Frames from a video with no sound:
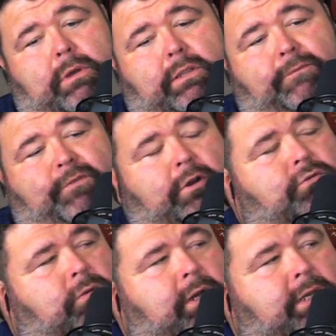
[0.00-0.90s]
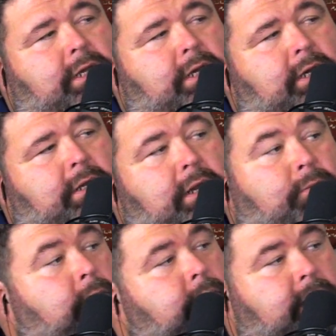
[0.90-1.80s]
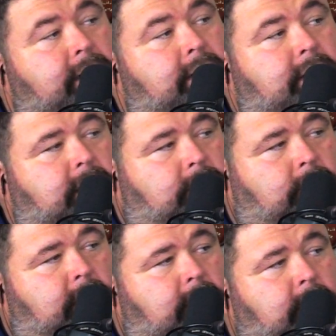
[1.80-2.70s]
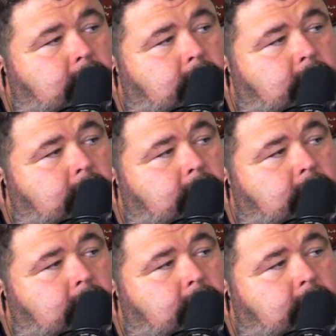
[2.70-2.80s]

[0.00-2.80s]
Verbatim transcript: But the first one I did, and we released it this week,